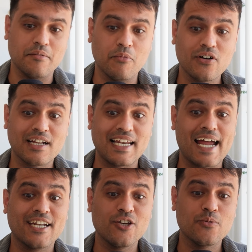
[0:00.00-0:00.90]
the more
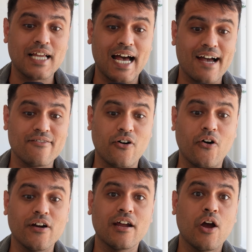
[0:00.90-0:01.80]
clarity you will have
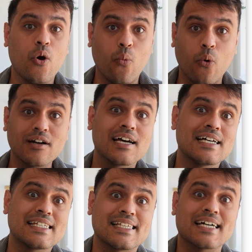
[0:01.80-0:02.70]
on what
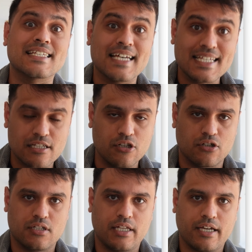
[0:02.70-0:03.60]
success
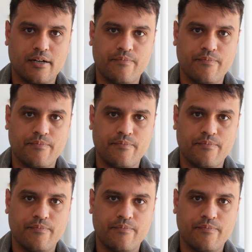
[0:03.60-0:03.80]
looks like.